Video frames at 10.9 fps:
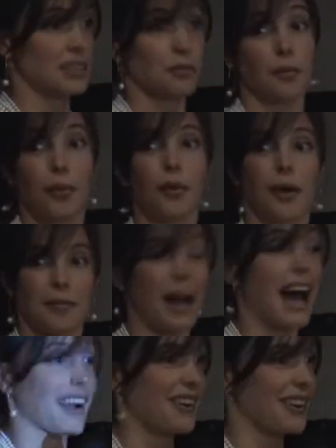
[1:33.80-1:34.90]
and report
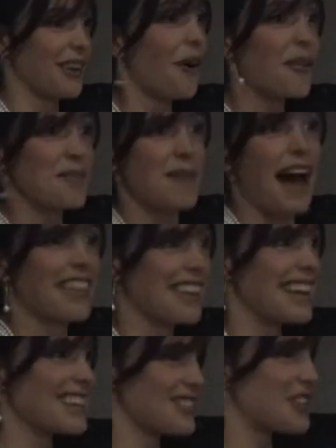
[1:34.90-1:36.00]
back on all the bad
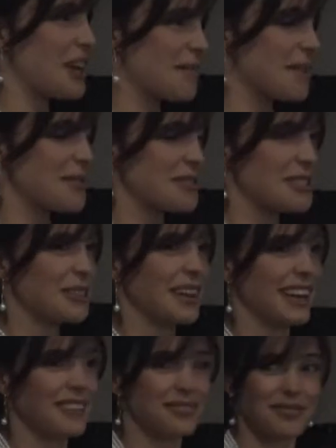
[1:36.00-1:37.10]
things Jamie was doing.
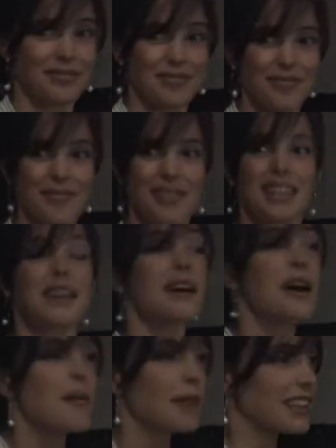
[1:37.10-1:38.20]

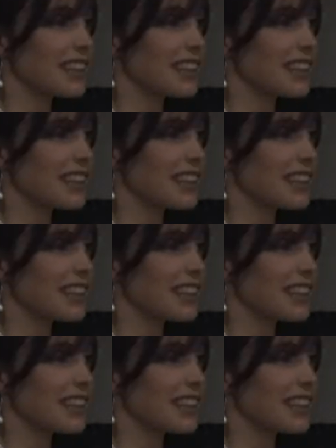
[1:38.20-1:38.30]
But